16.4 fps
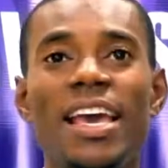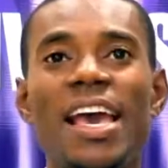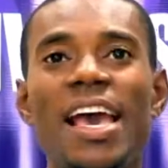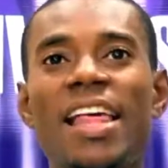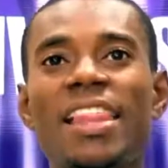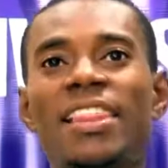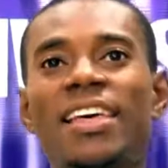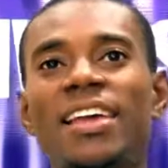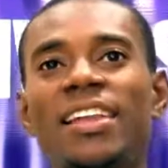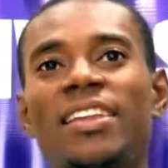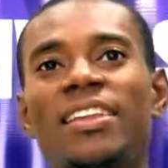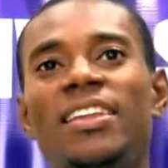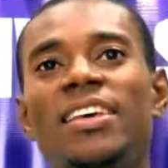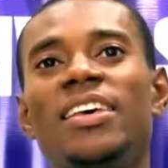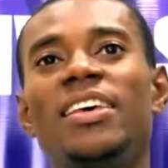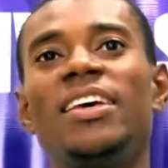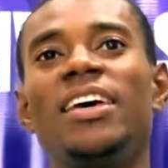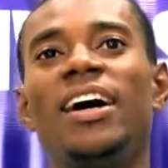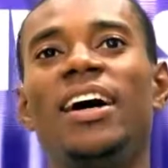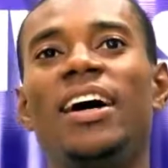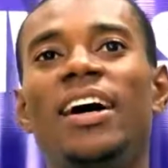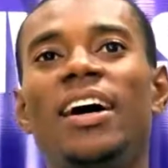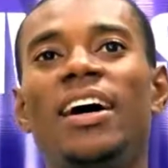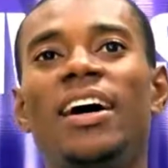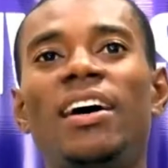and then
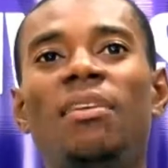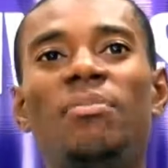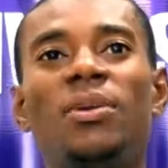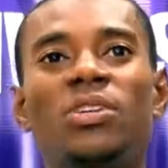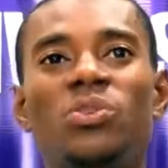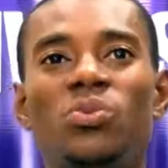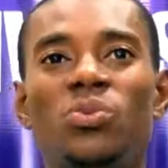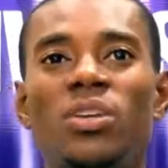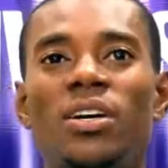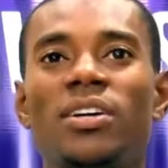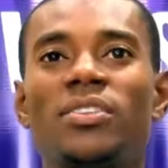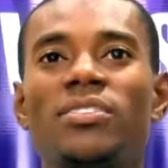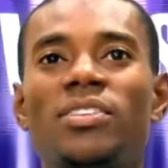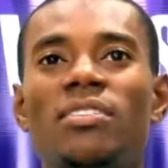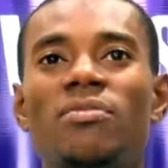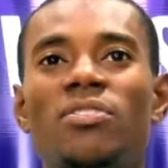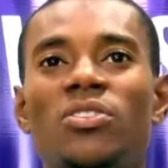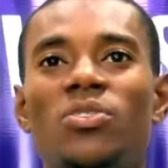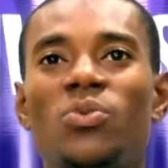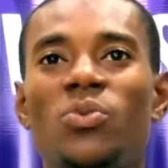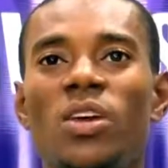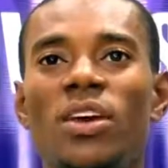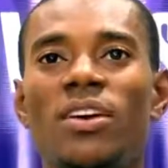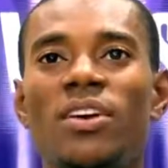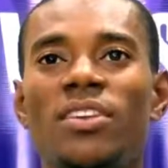how much we are saving or
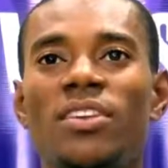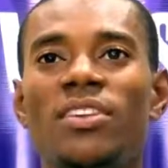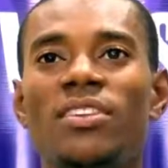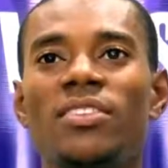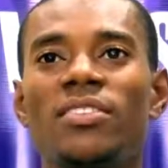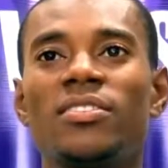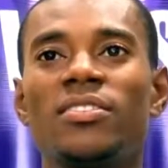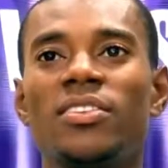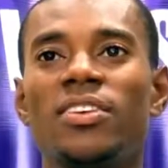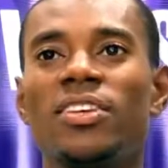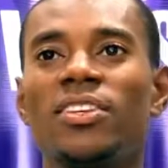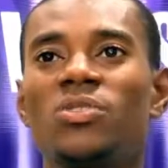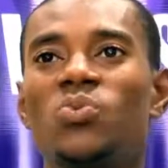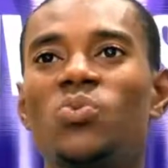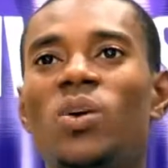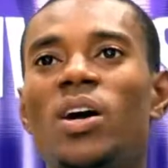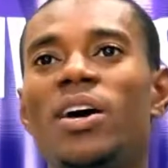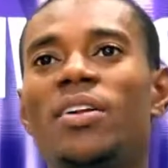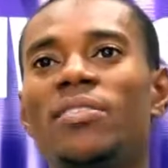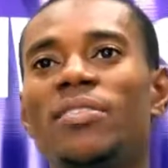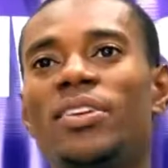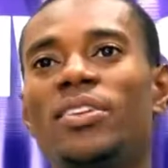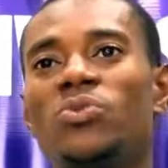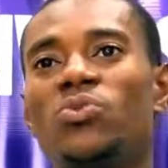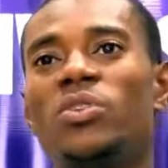we are earning is
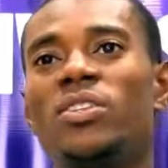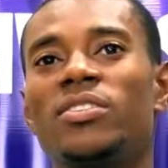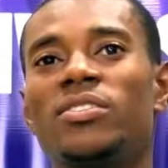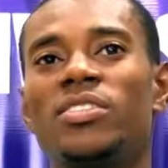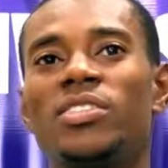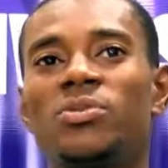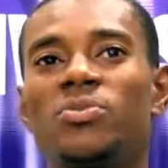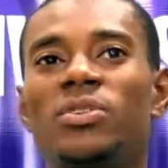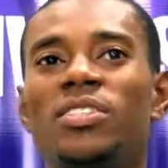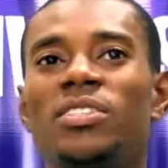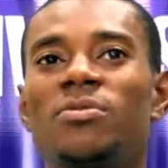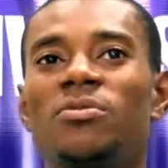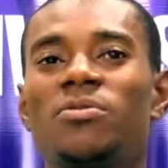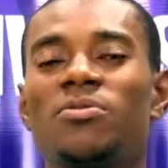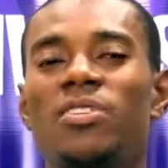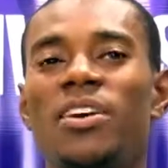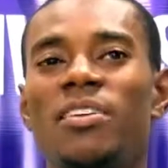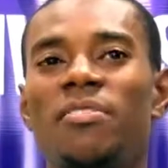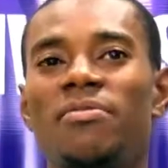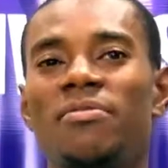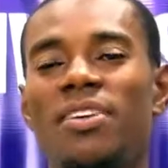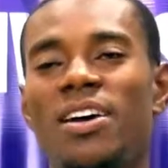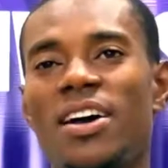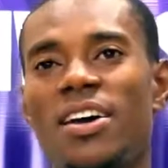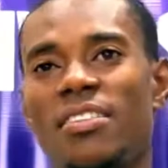126.75.
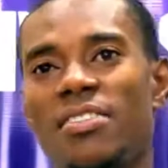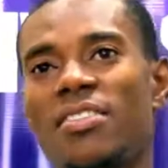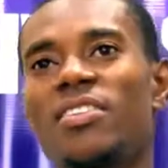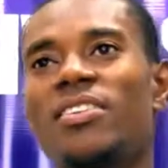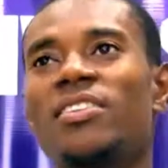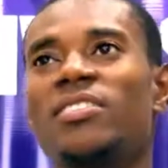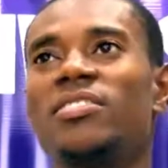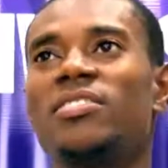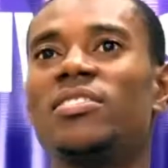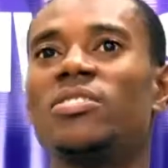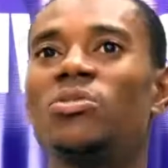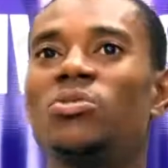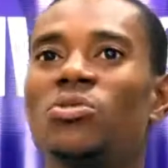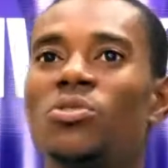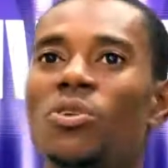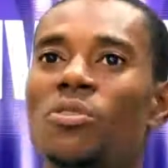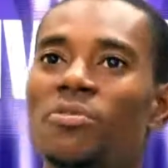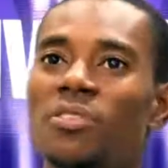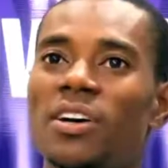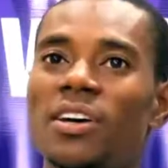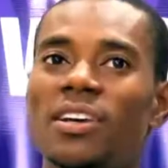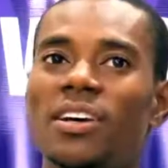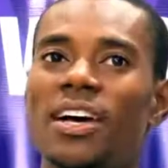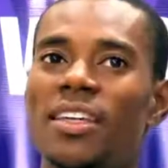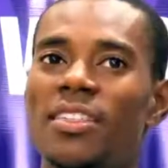I think it's a good offer.
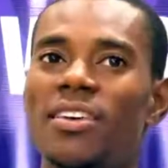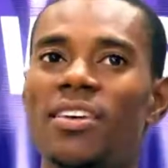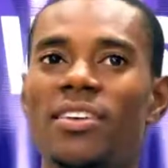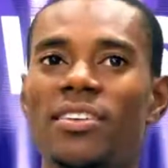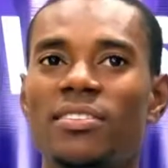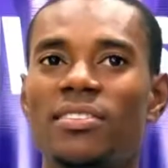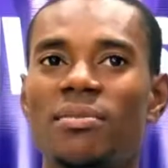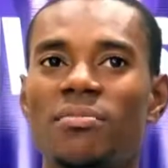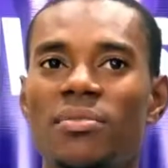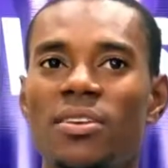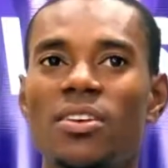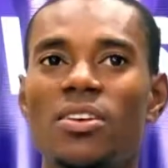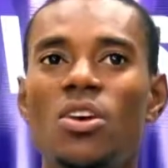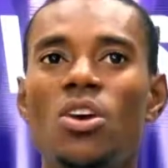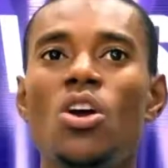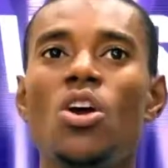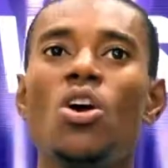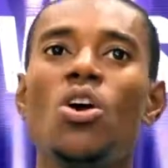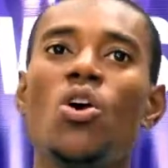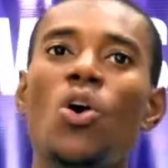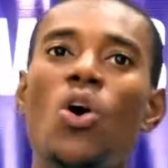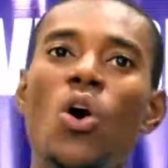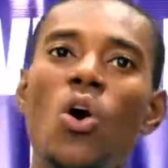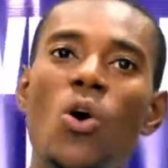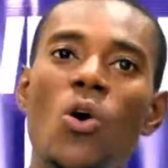I think it's something.
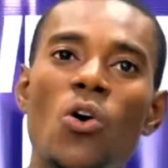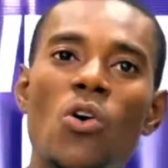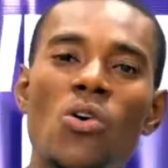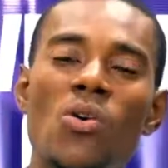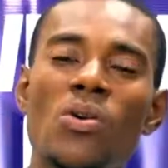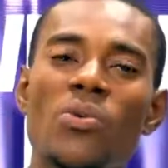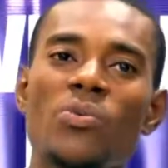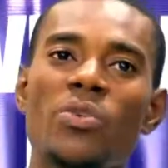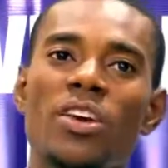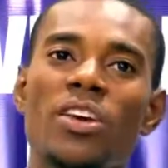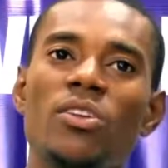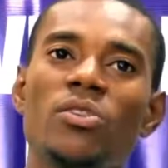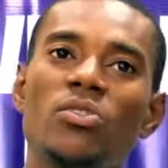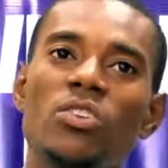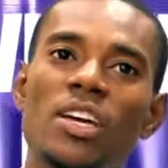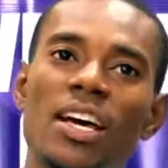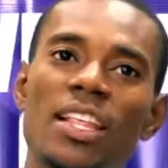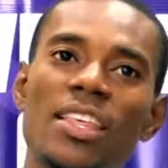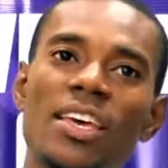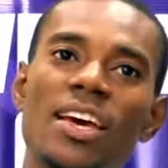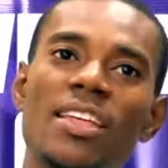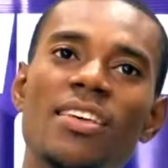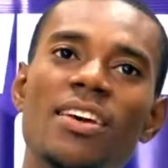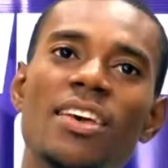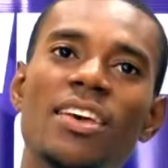Or we can look at the
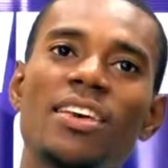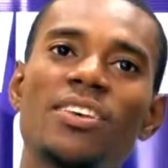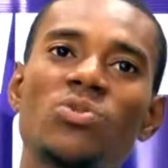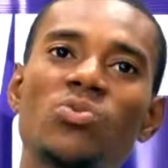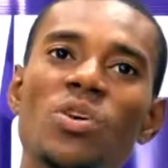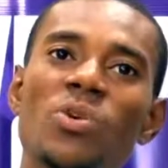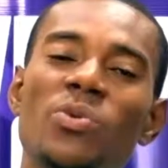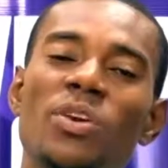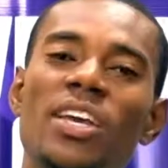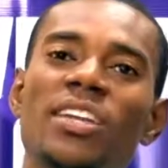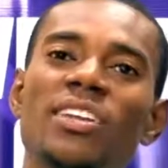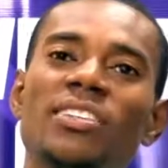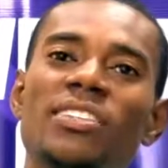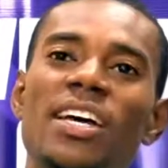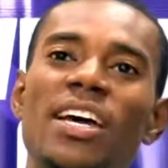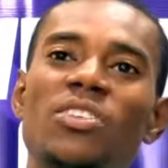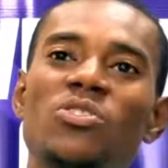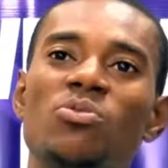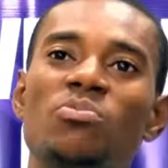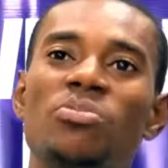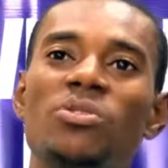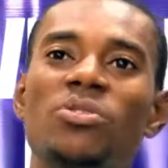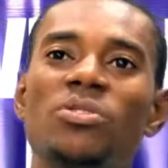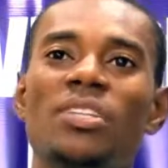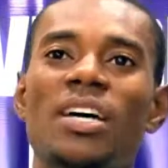other case where we can decide to
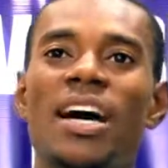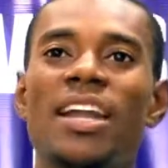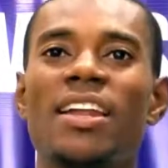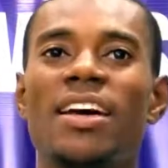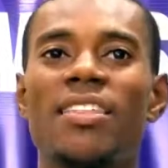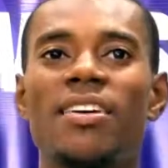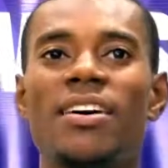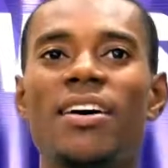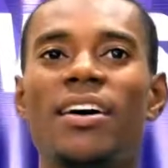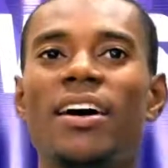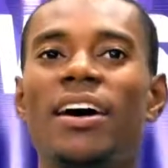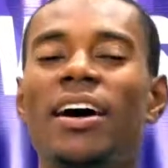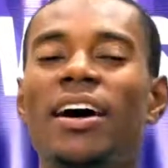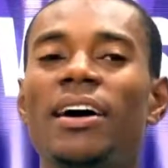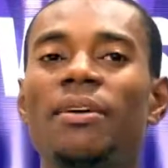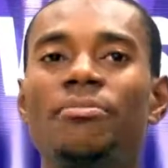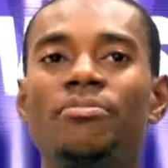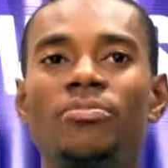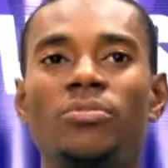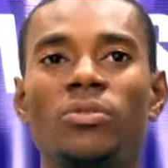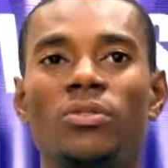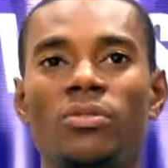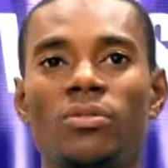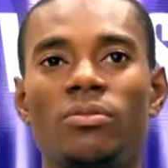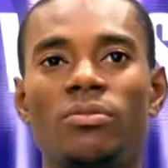build another,
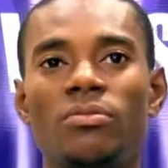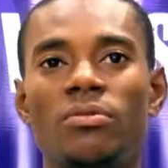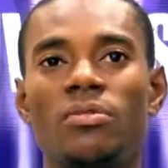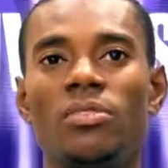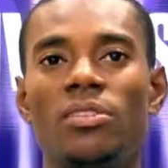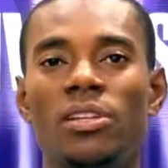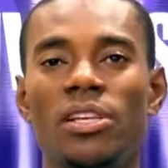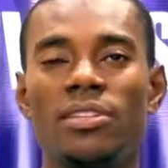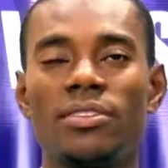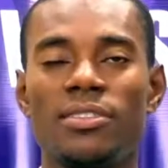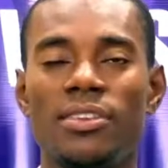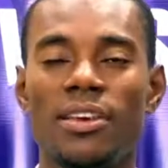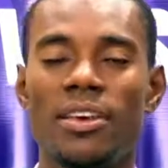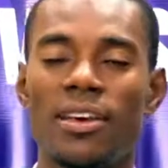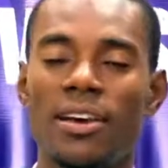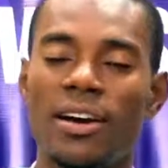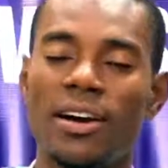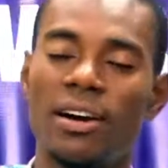let's say,